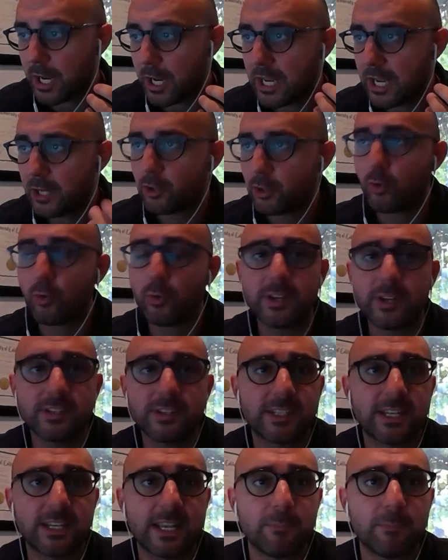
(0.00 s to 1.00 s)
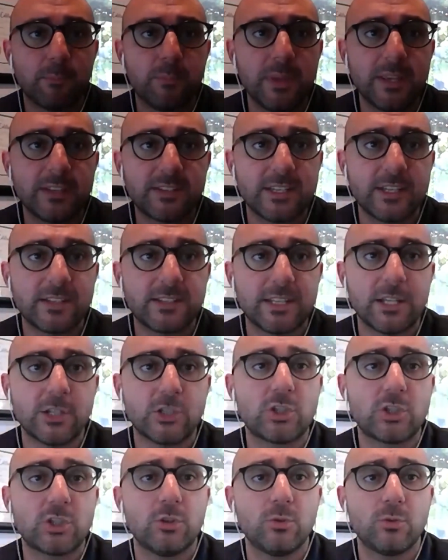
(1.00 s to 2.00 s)
increased business
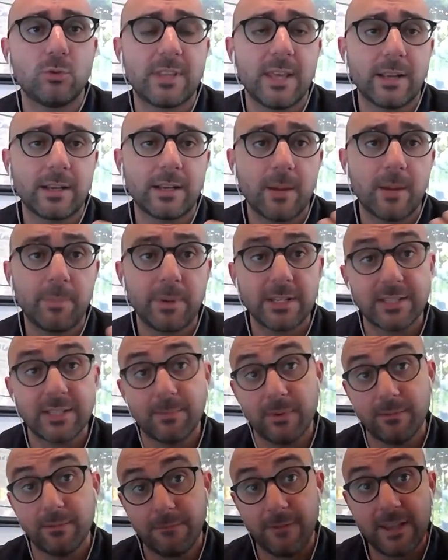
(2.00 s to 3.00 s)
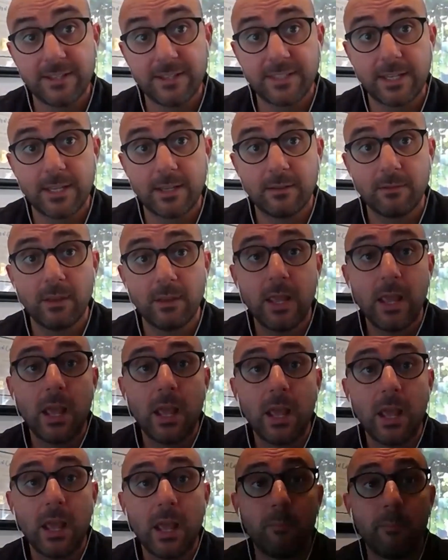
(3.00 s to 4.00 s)
issues that companies have been facing,
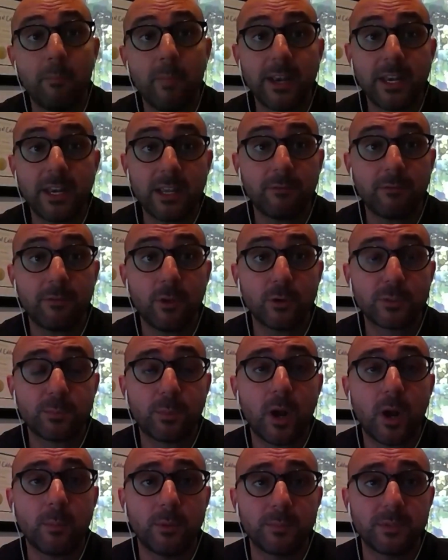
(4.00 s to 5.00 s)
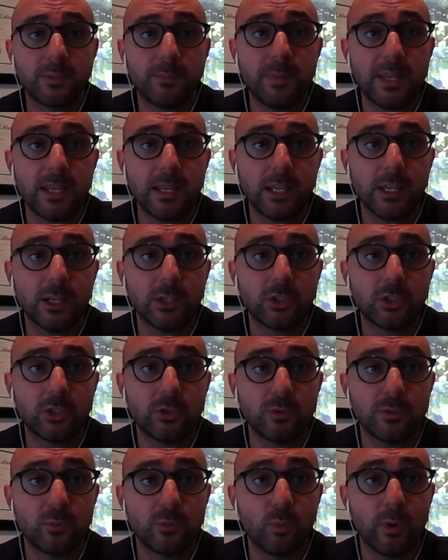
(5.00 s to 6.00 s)
many of those problems being
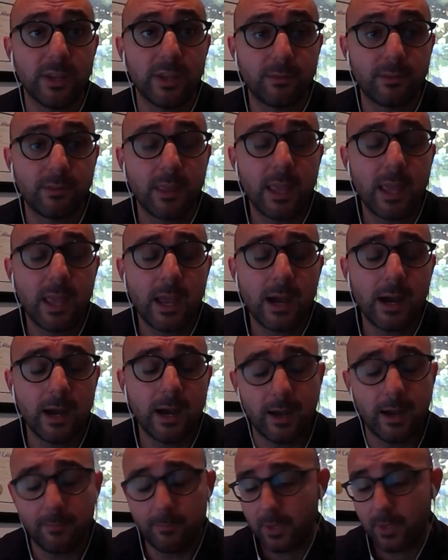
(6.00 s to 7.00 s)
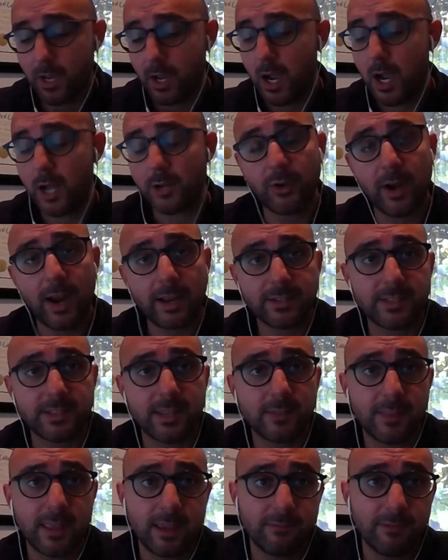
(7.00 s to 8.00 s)
issues with contracts
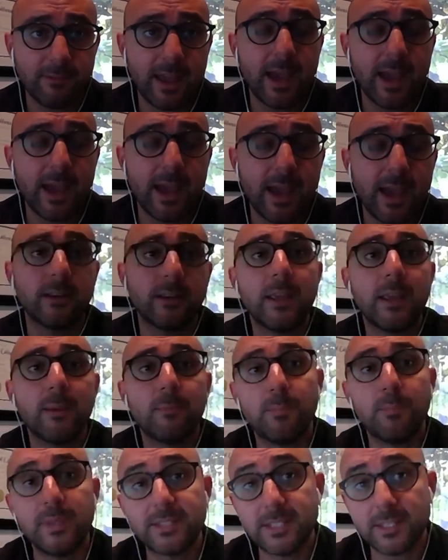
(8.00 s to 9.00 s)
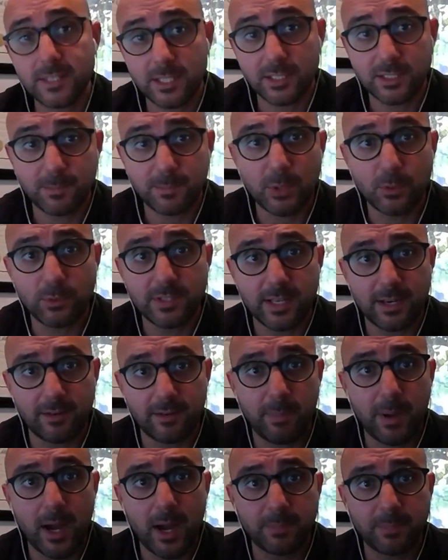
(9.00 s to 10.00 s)
that they have had, business disputes that
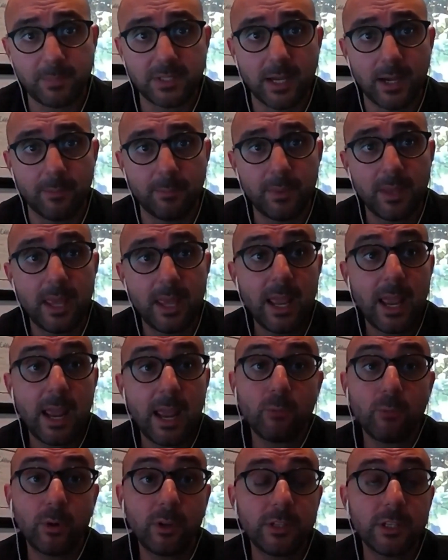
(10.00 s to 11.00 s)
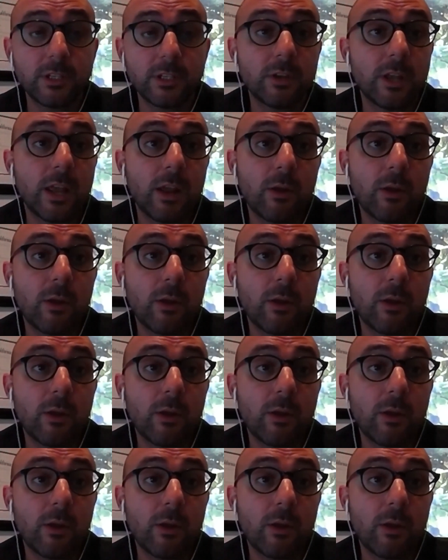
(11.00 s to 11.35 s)
have popped up, and really